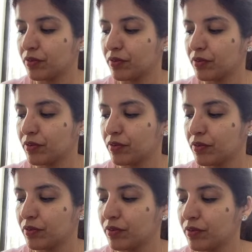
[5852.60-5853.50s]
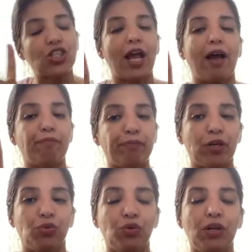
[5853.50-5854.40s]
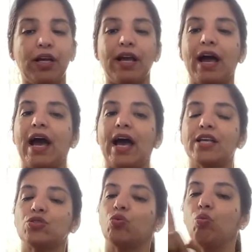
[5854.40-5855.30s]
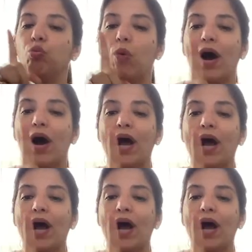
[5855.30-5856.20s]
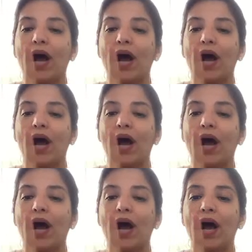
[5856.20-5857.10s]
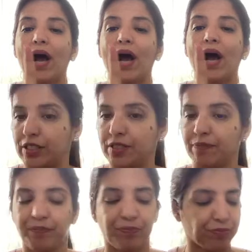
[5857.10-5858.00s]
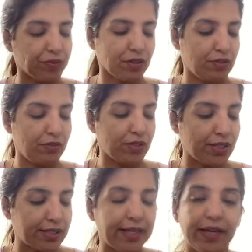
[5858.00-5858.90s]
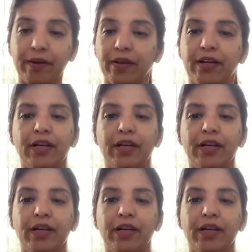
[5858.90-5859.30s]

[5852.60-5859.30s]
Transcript: Because each ampule has 1 gram magnesium sulfate. This is clear?